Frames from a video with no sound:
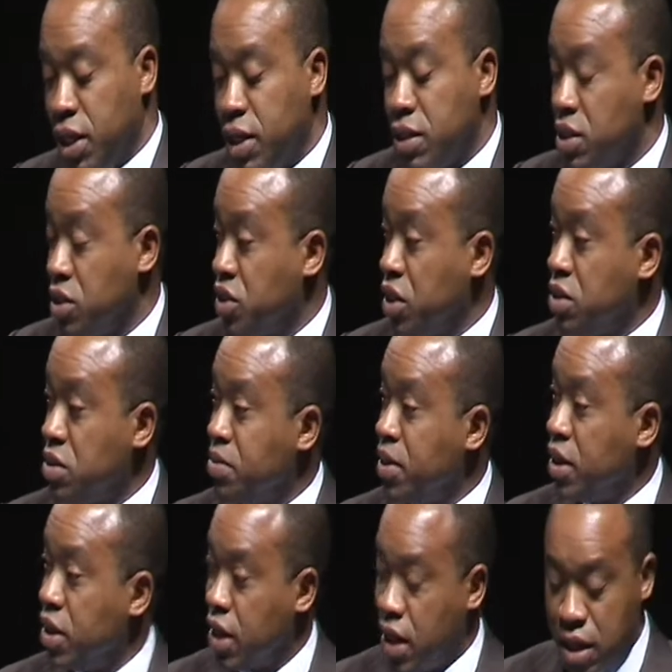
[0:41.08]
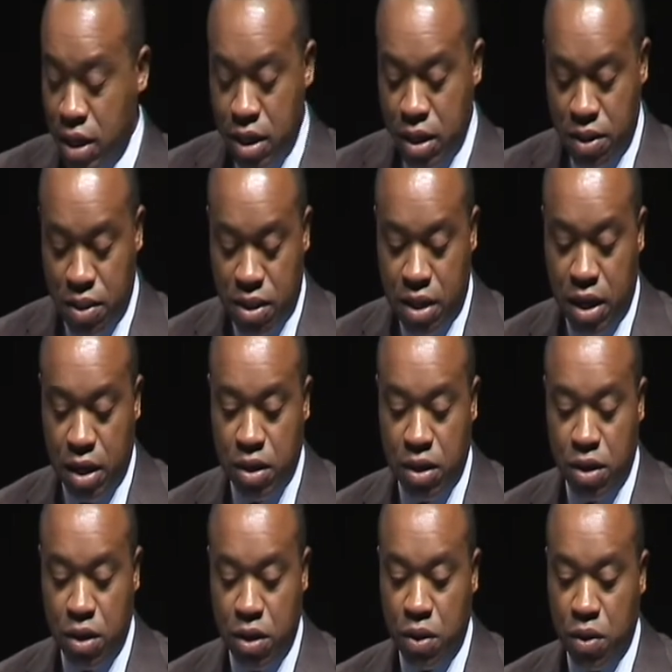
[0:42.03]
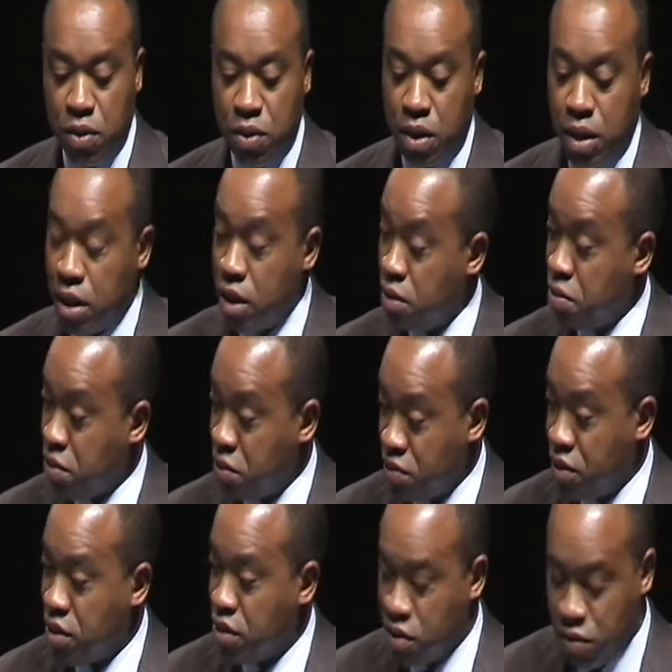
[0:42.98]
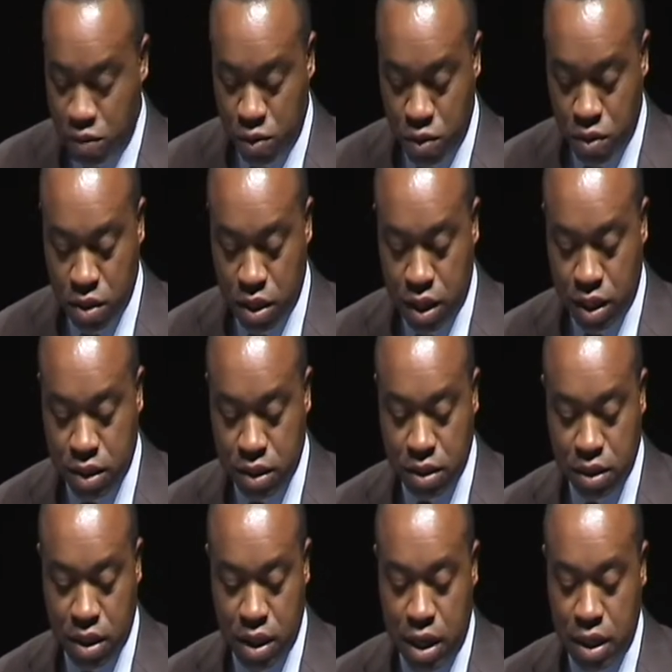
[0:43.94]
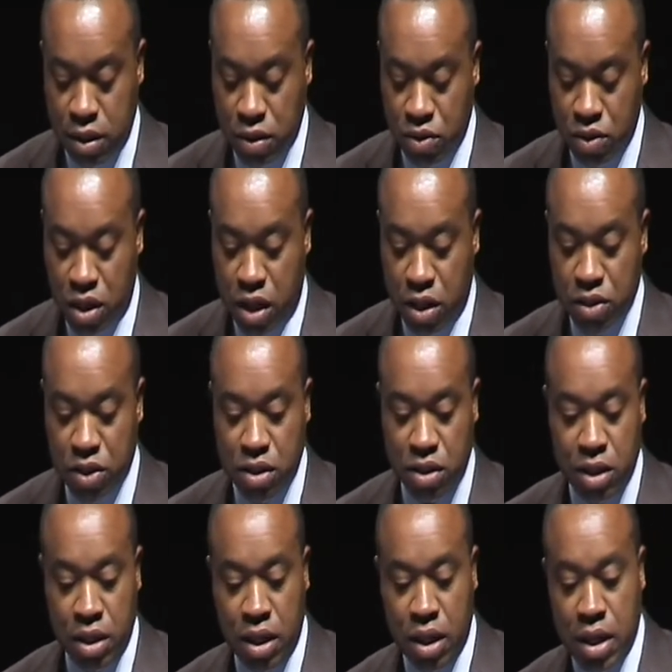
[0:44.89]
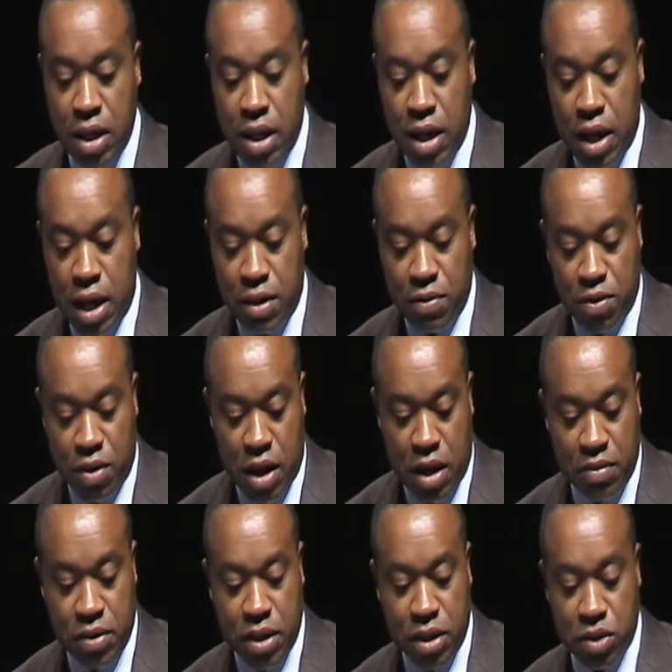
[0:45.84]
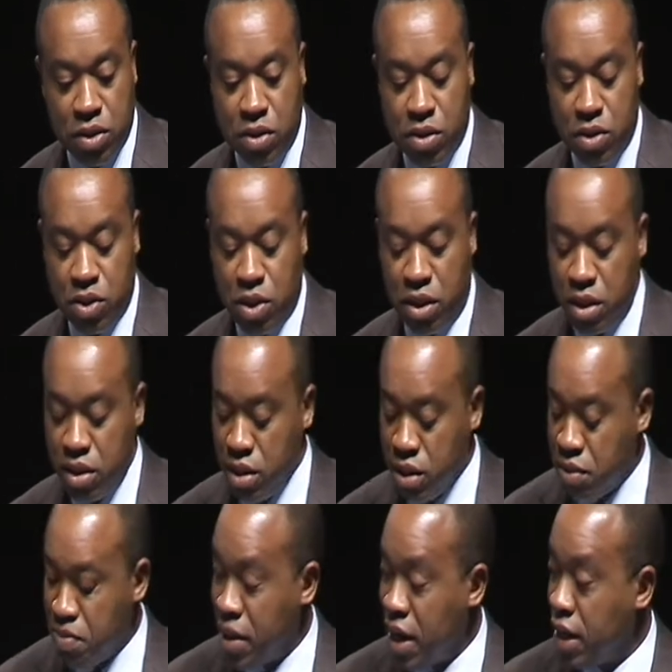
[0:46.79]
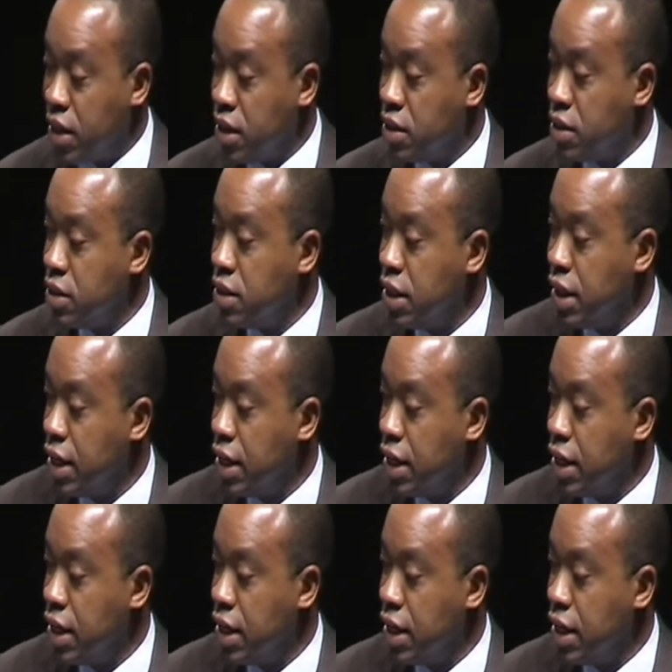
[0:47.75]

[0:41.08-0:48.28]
ladies and gentlemen. Thank you, Professor, for that kind introduction and for having us join this panel.